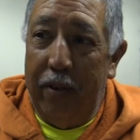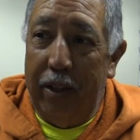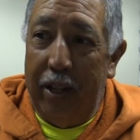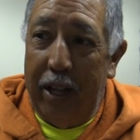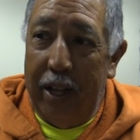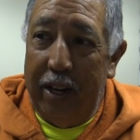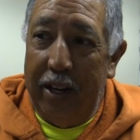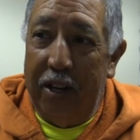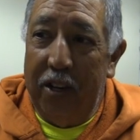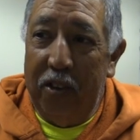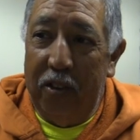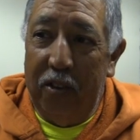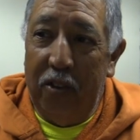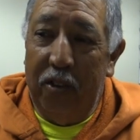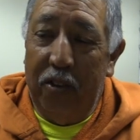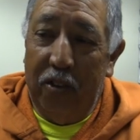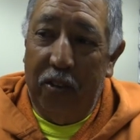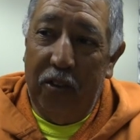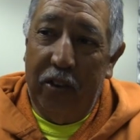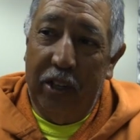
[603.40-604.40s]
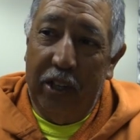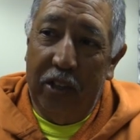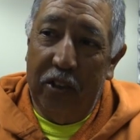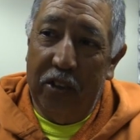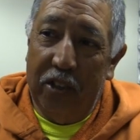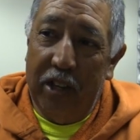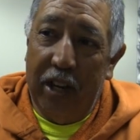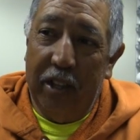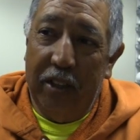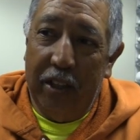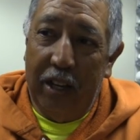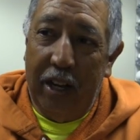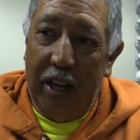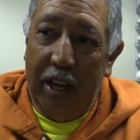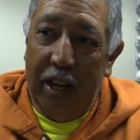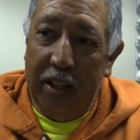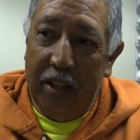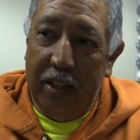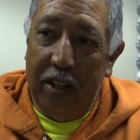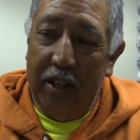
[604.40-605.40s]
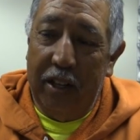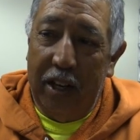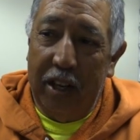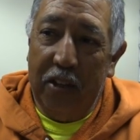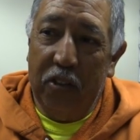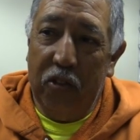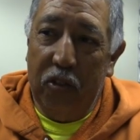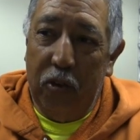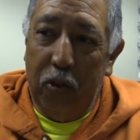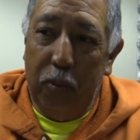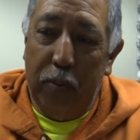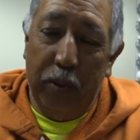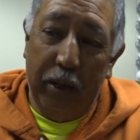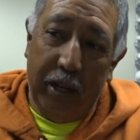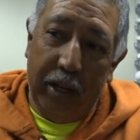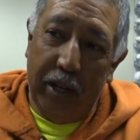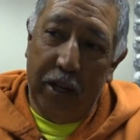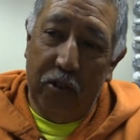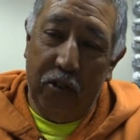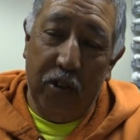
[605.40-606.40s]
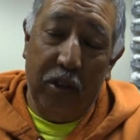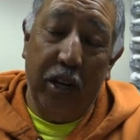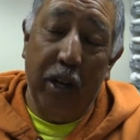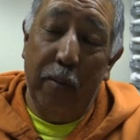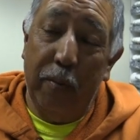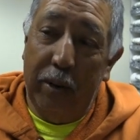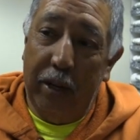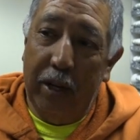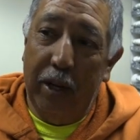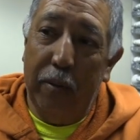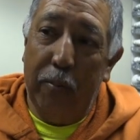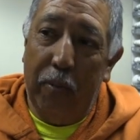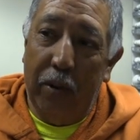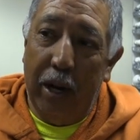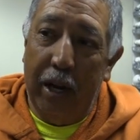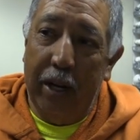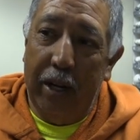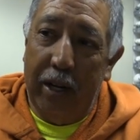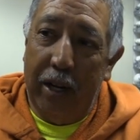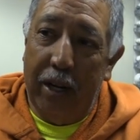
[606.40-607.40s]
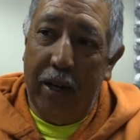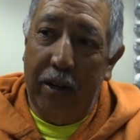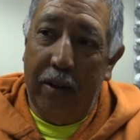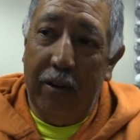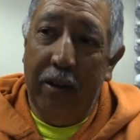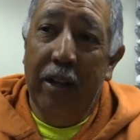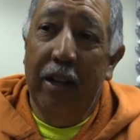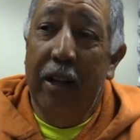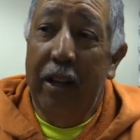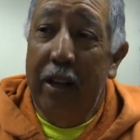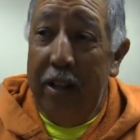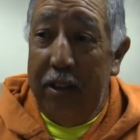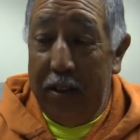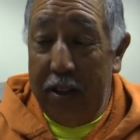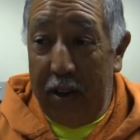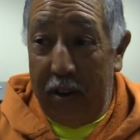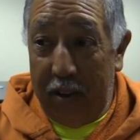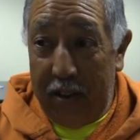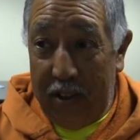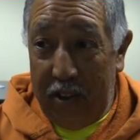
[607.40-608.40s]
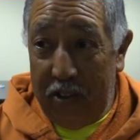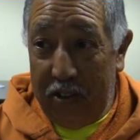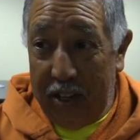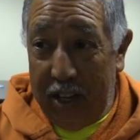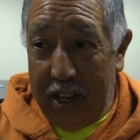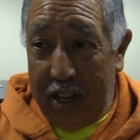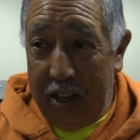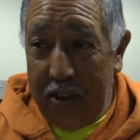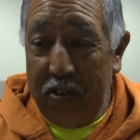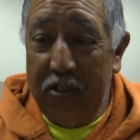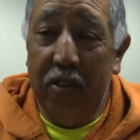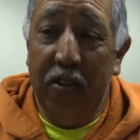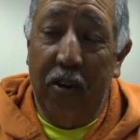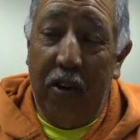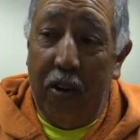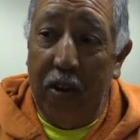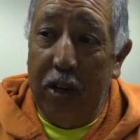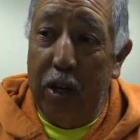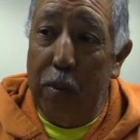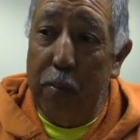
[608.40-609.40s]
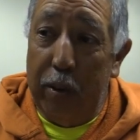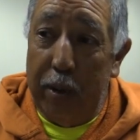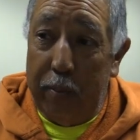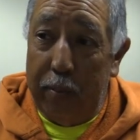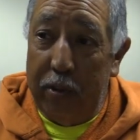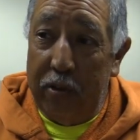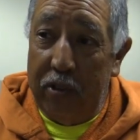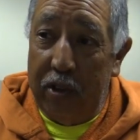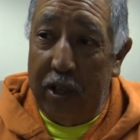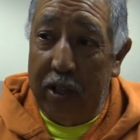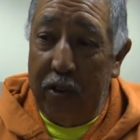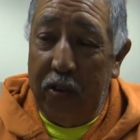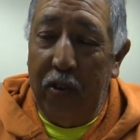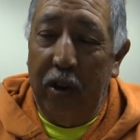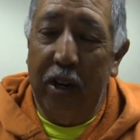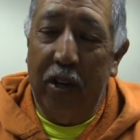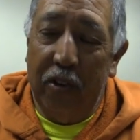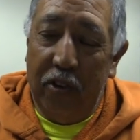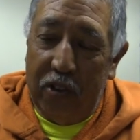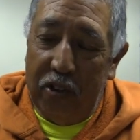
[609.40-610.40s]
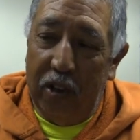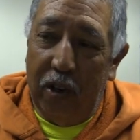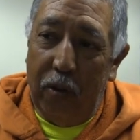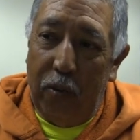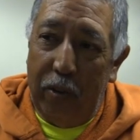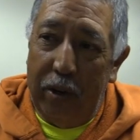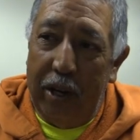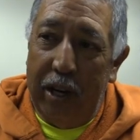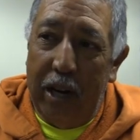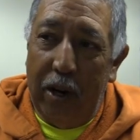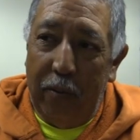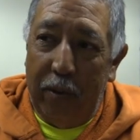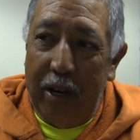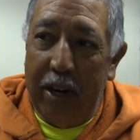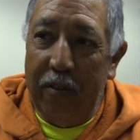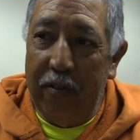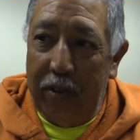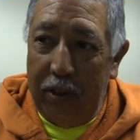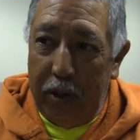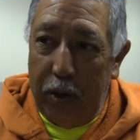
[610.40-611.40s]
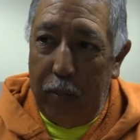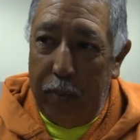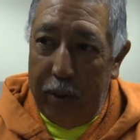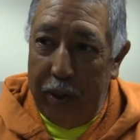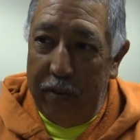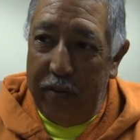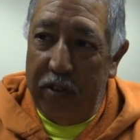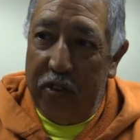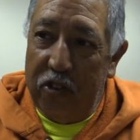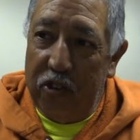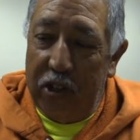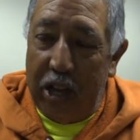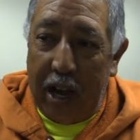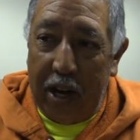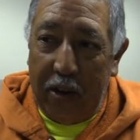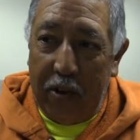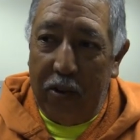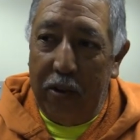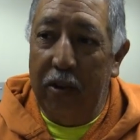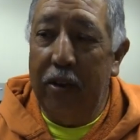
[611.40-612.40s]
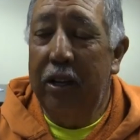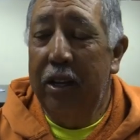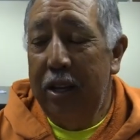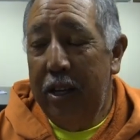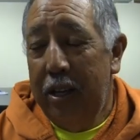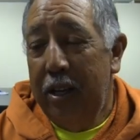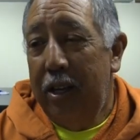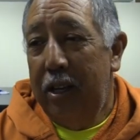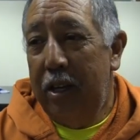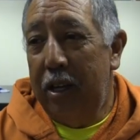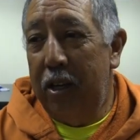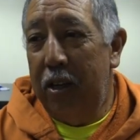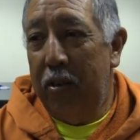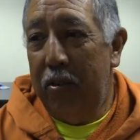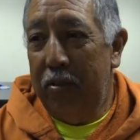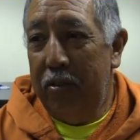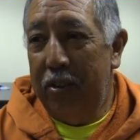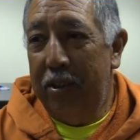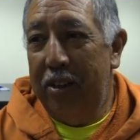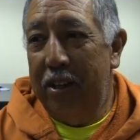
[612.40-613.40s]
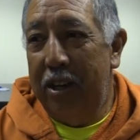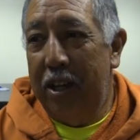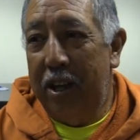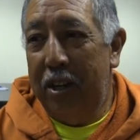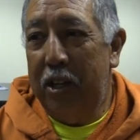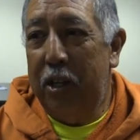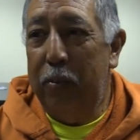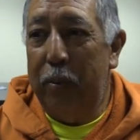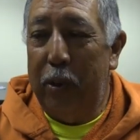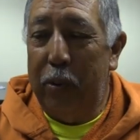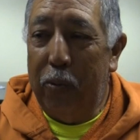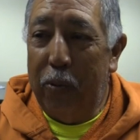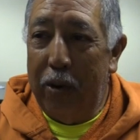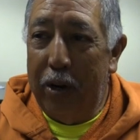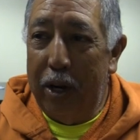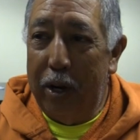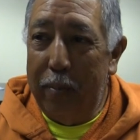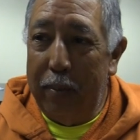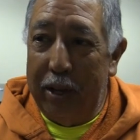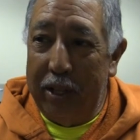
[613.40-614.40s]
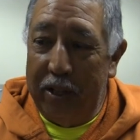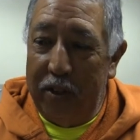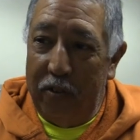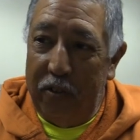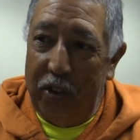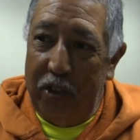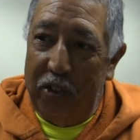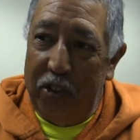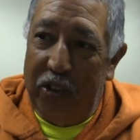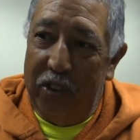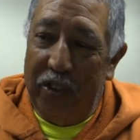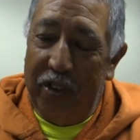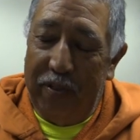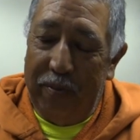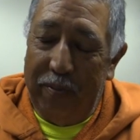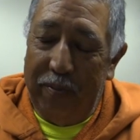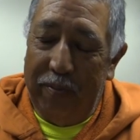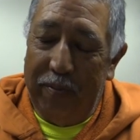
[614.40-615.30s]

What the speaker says: for that in 2 to 3 years down the line. The next group of kids are coming up right now that are these guys. They're all coming up as 8th graders. So now we have a little bit of a cycle, not to be worrying about the future.